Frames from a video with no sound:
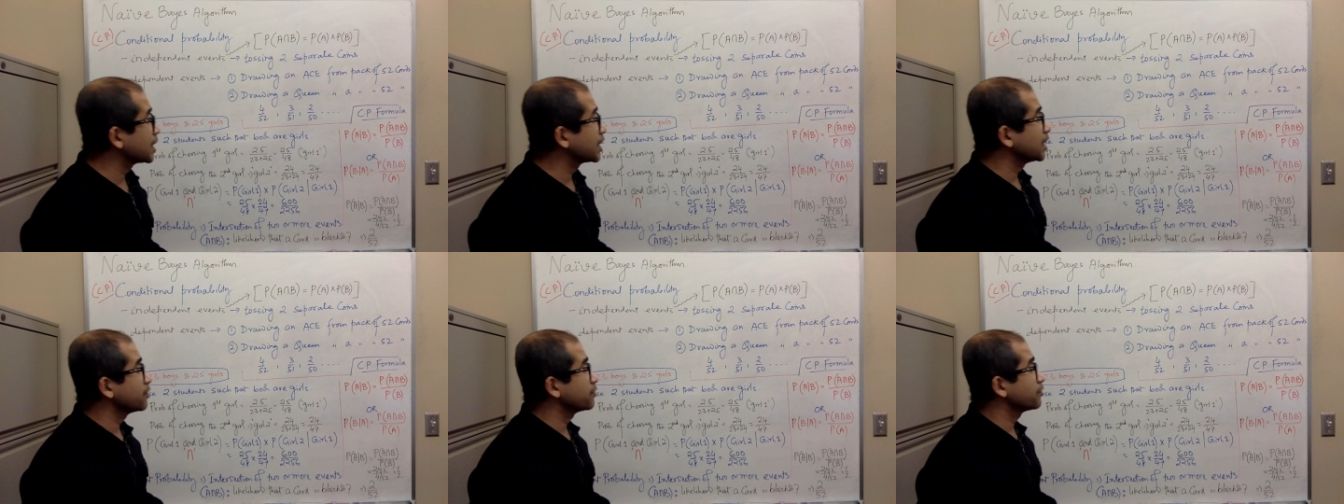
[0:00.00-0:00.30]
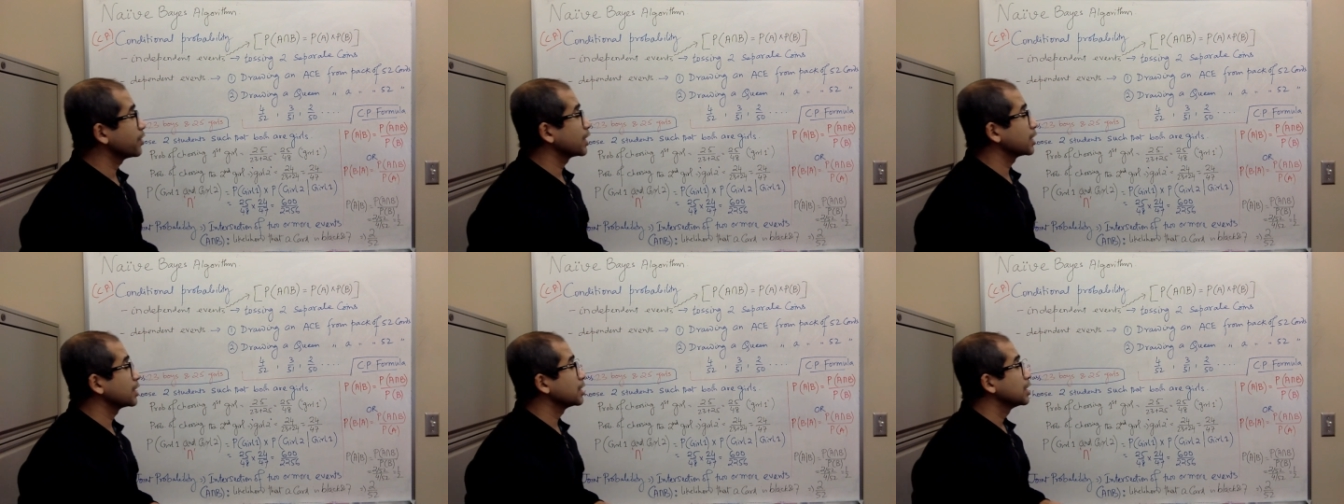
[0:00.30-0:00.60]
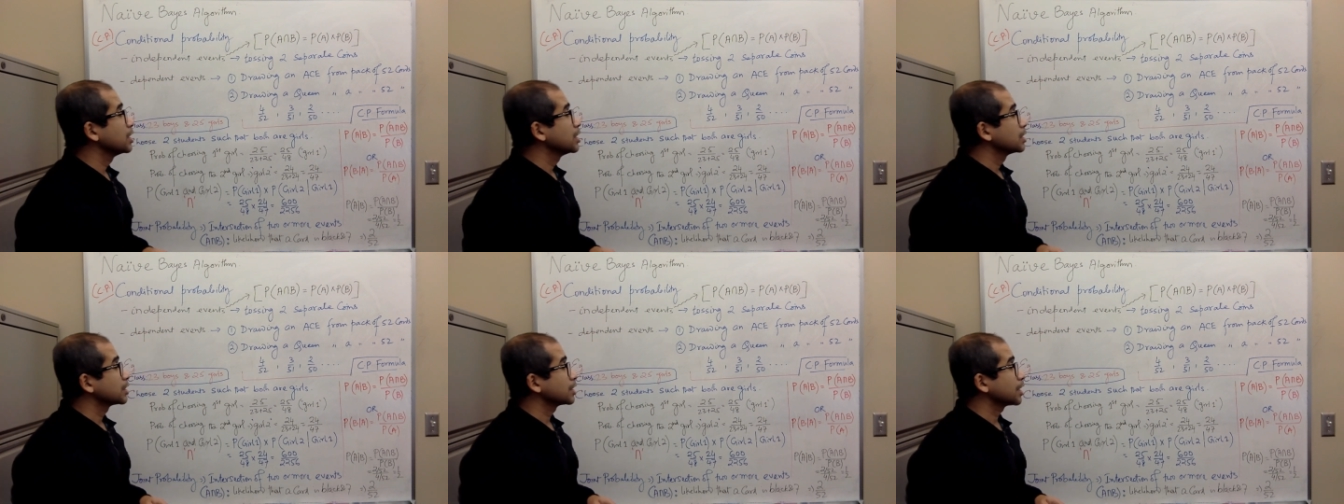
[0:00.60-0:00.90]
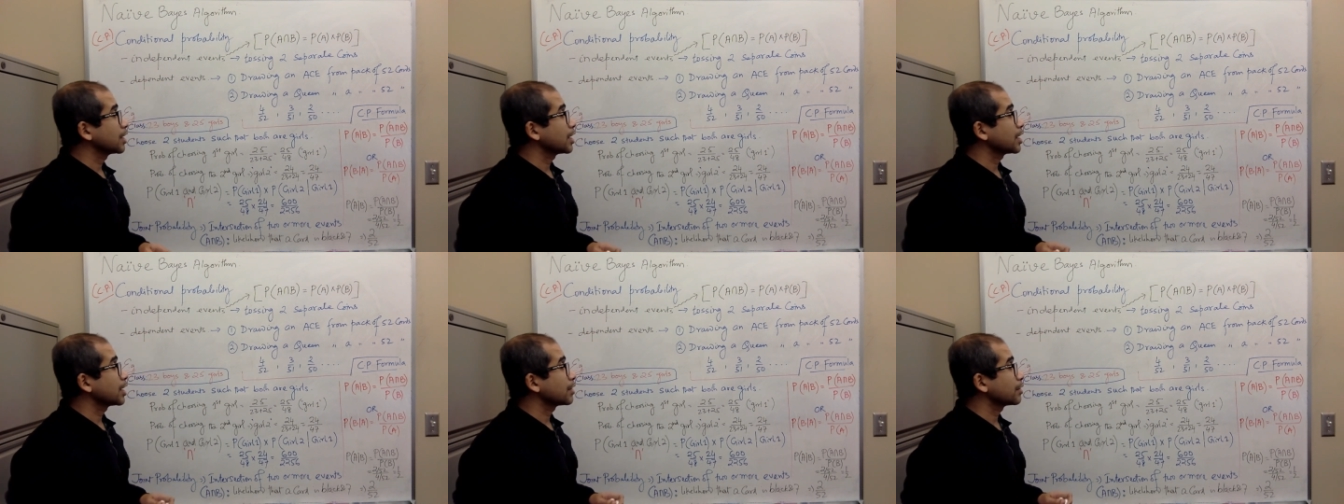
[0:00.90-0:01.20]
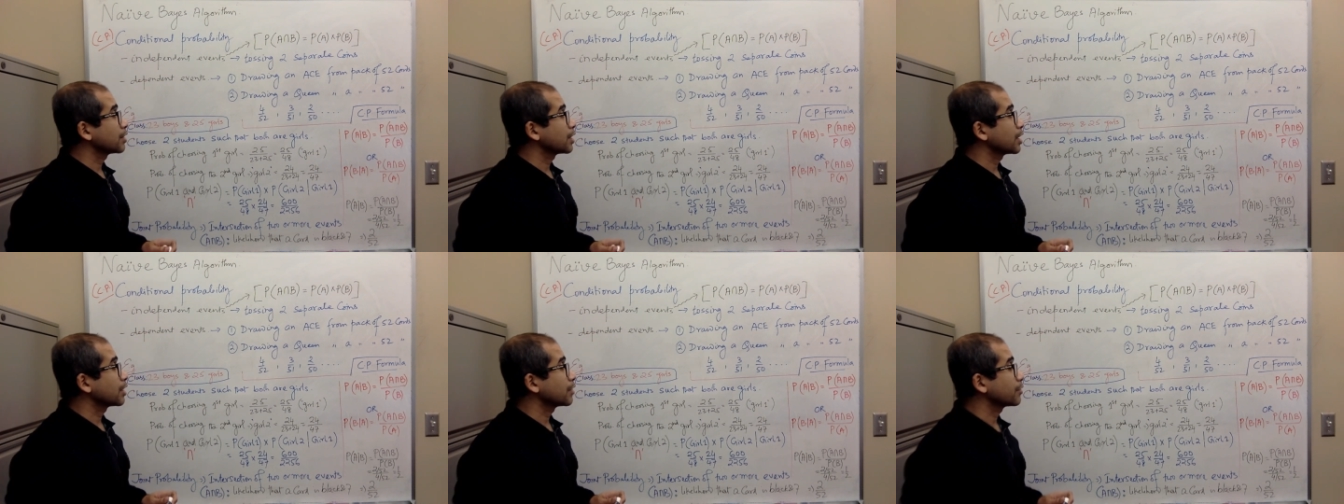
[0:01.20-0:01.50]
given
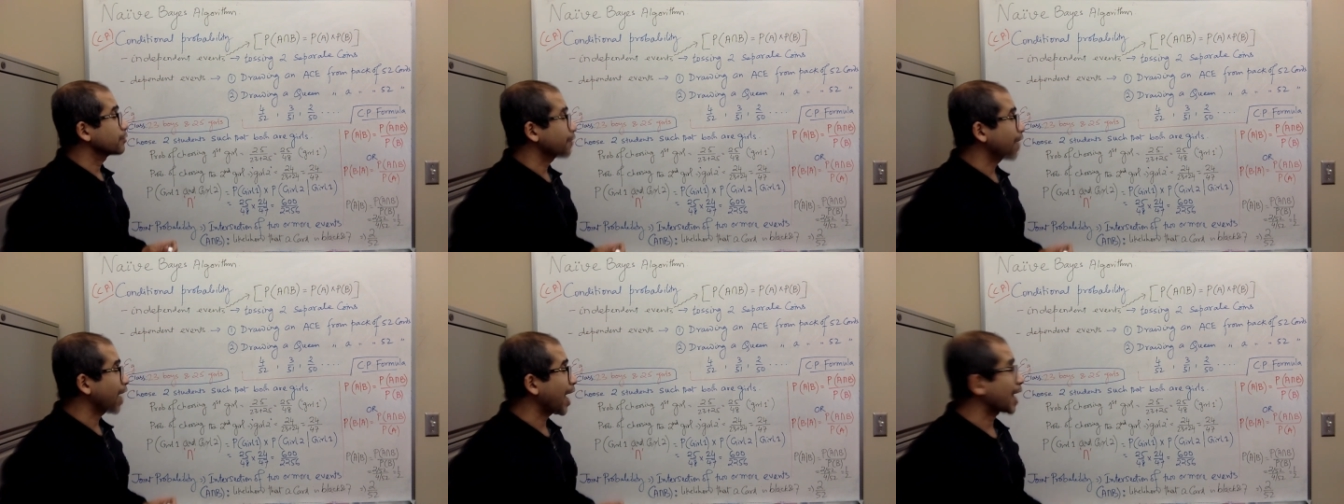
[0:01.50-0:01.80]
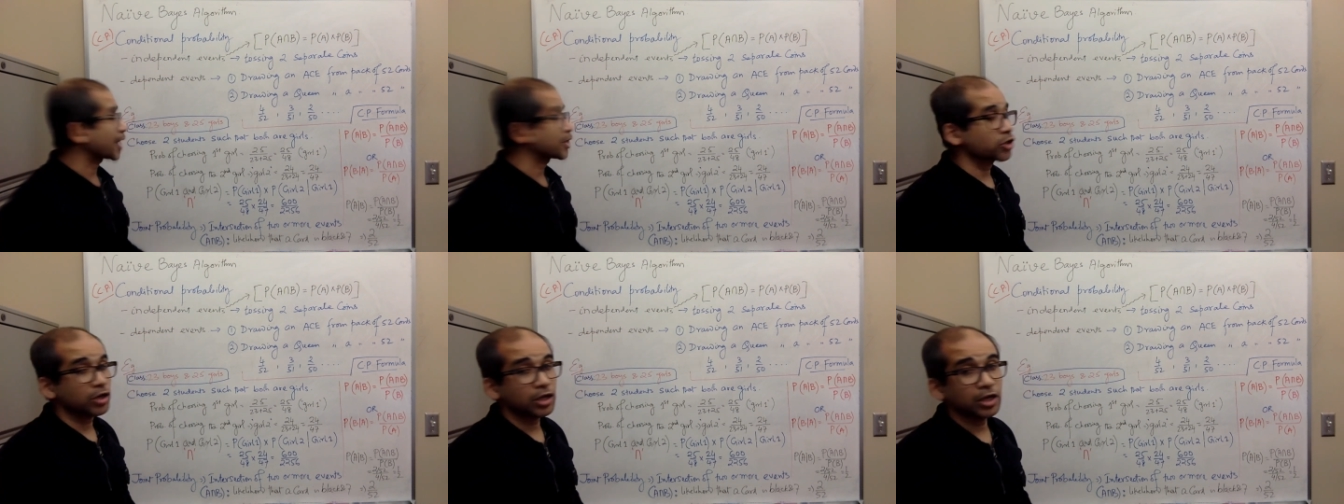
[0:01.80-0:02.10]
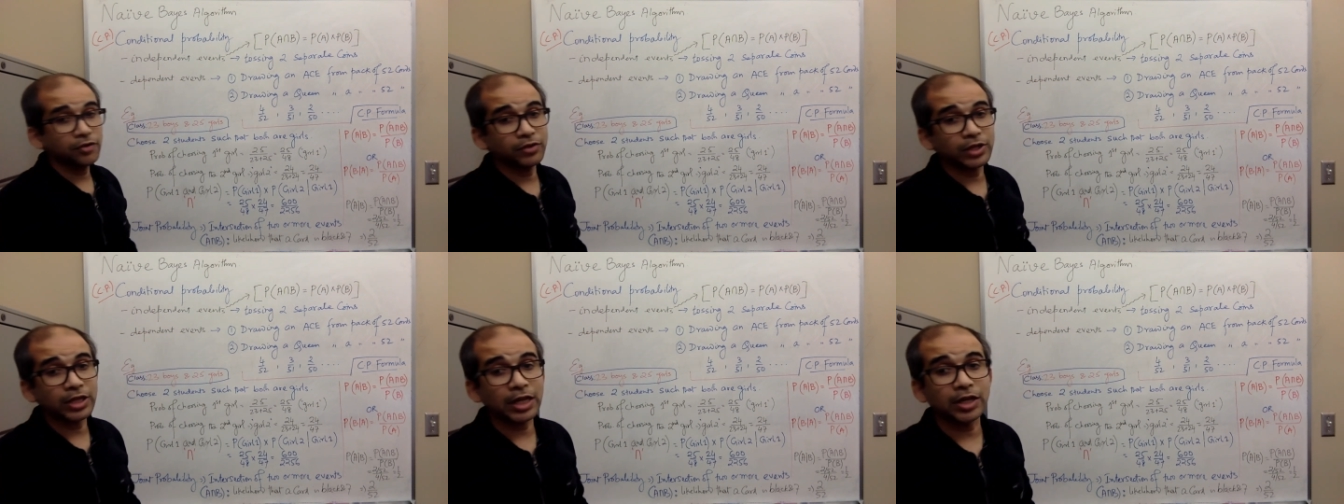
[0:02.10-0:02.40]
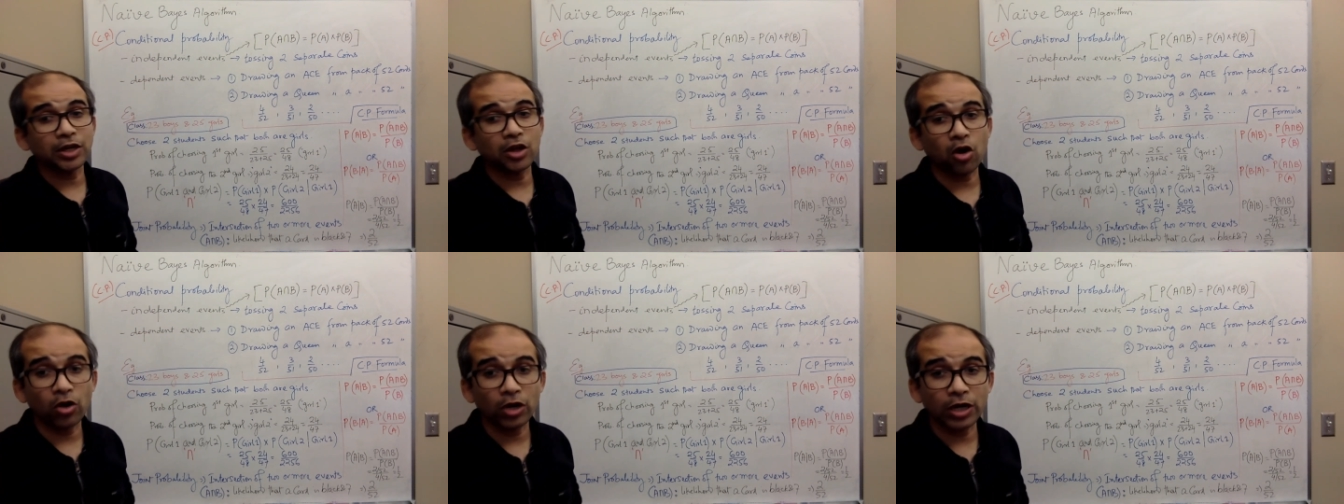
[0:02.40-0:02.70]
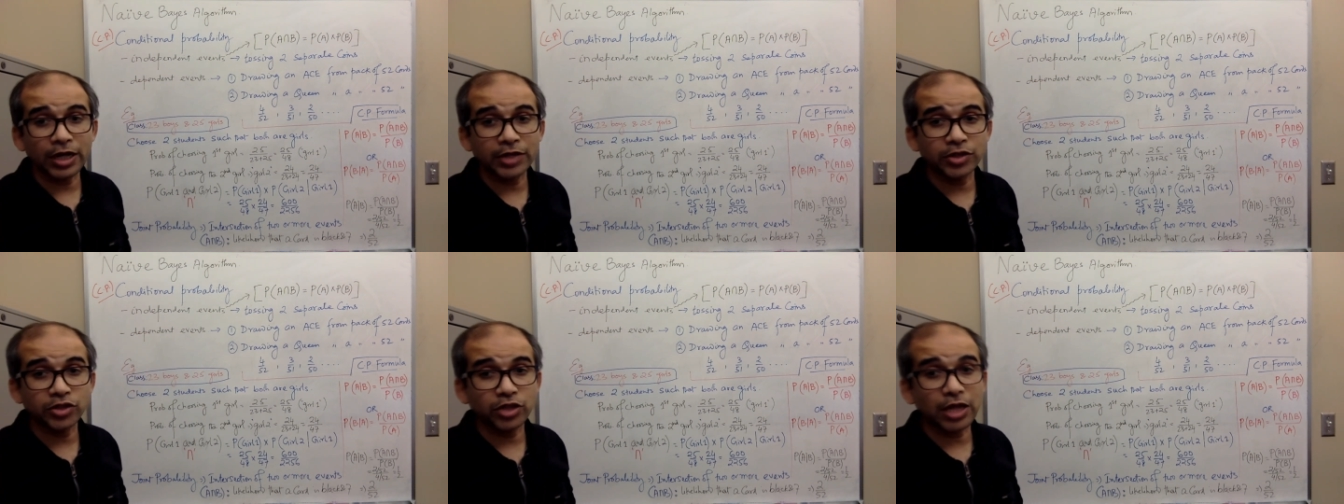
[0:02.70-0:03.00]
the fact or given the knowledge